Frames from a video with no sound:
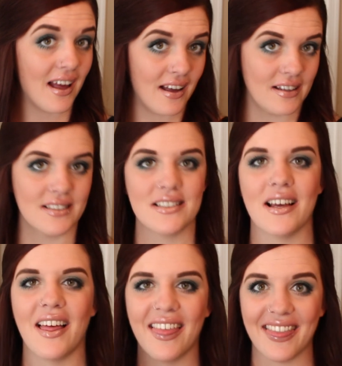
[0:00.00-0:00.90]
And
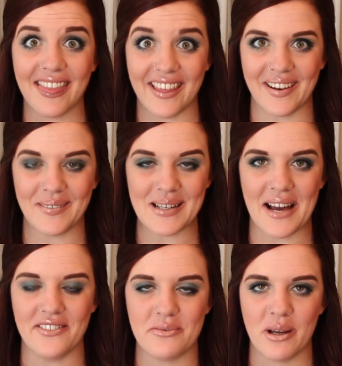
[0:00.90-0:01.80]
there we
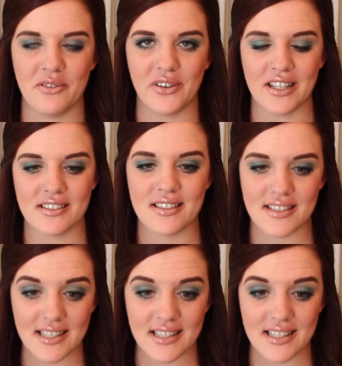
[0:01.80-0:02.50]
have it, my friends.